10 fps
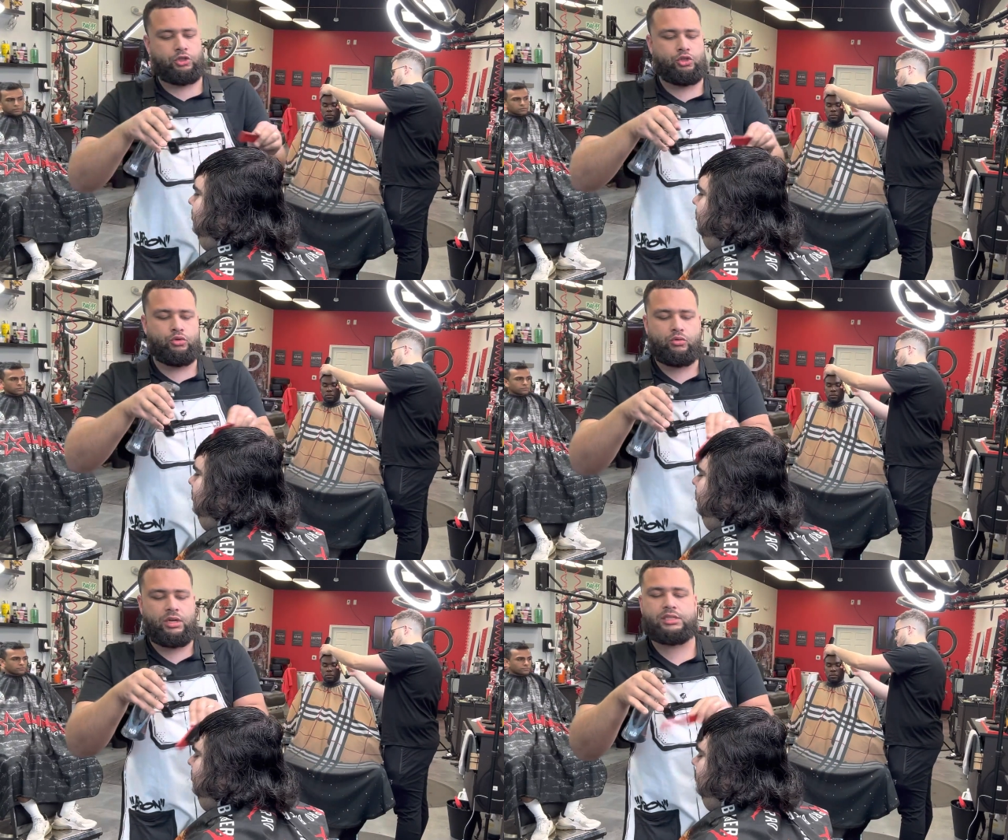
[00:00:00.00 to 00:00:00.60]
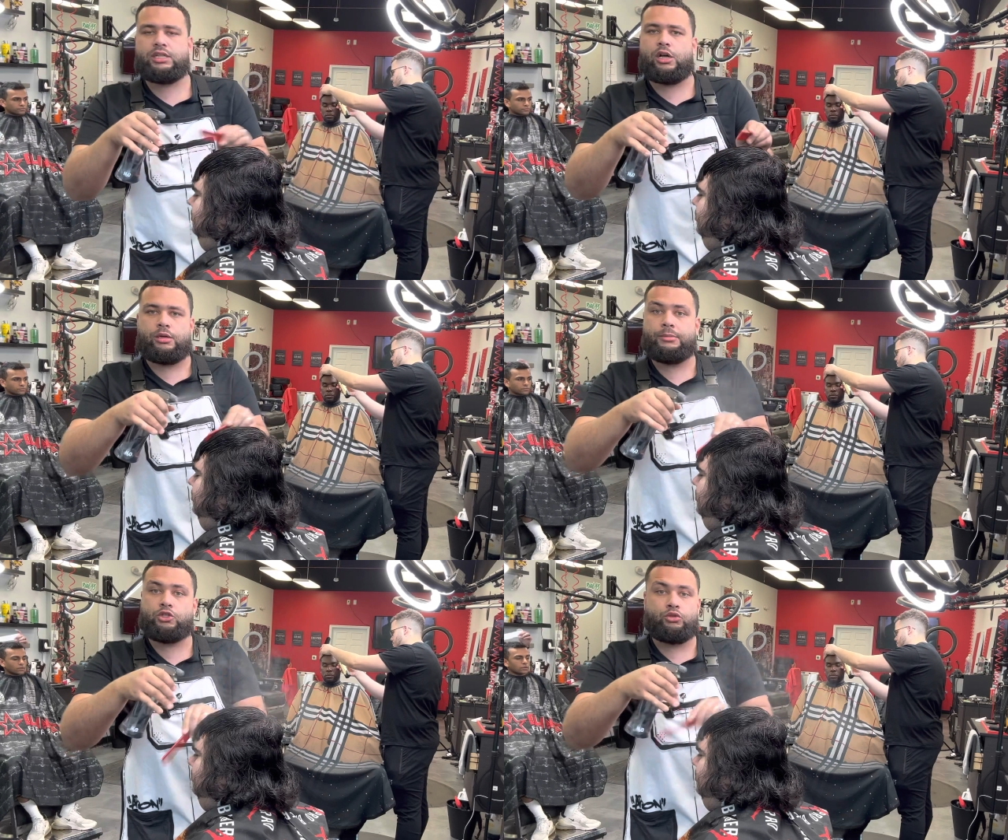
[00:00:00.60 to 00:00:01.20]
It's not
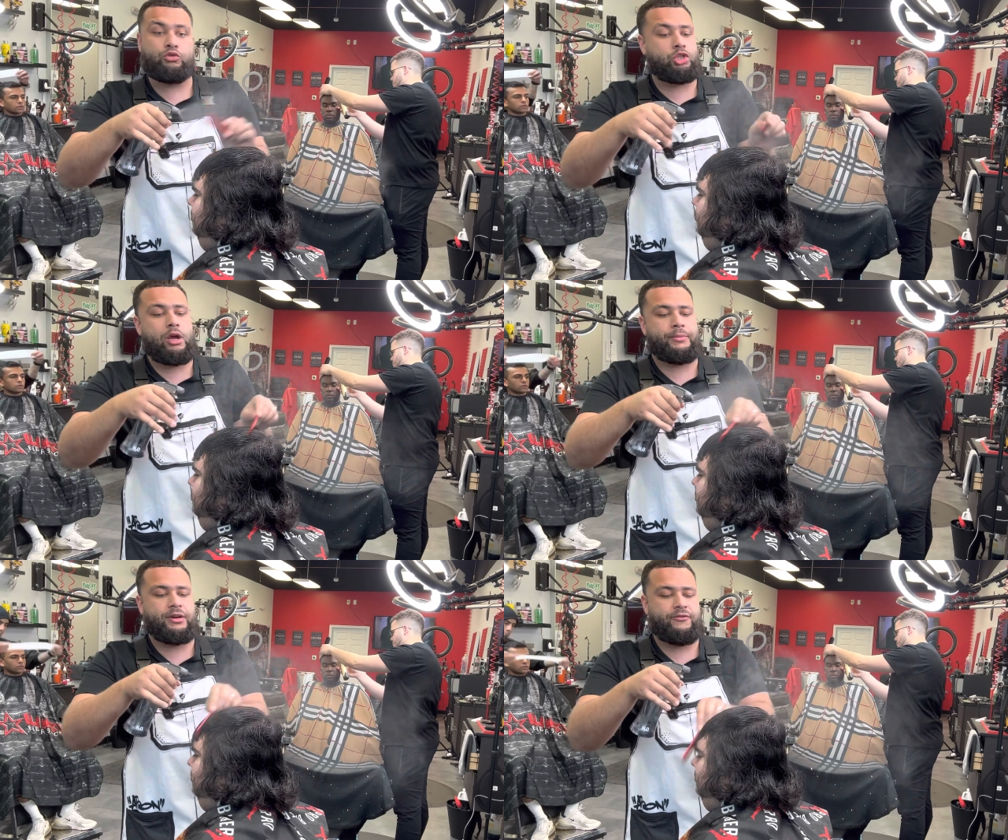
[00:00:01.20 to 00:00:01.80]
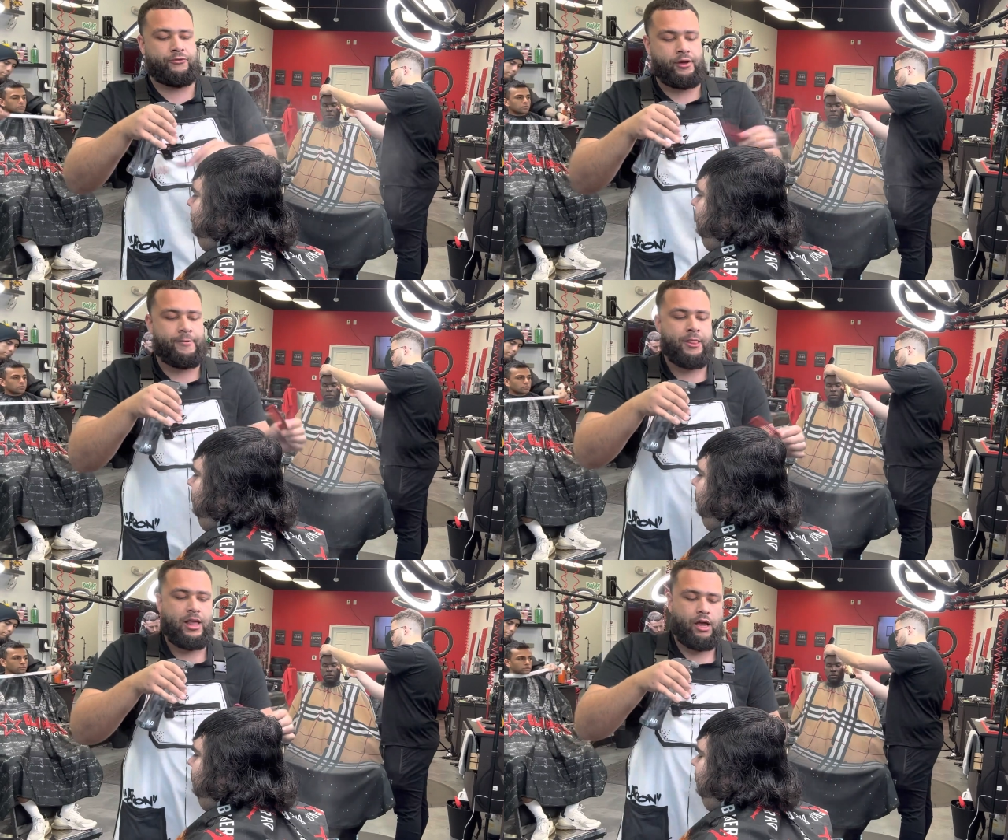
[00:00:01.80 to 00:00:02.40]
going to be too sharp in the front.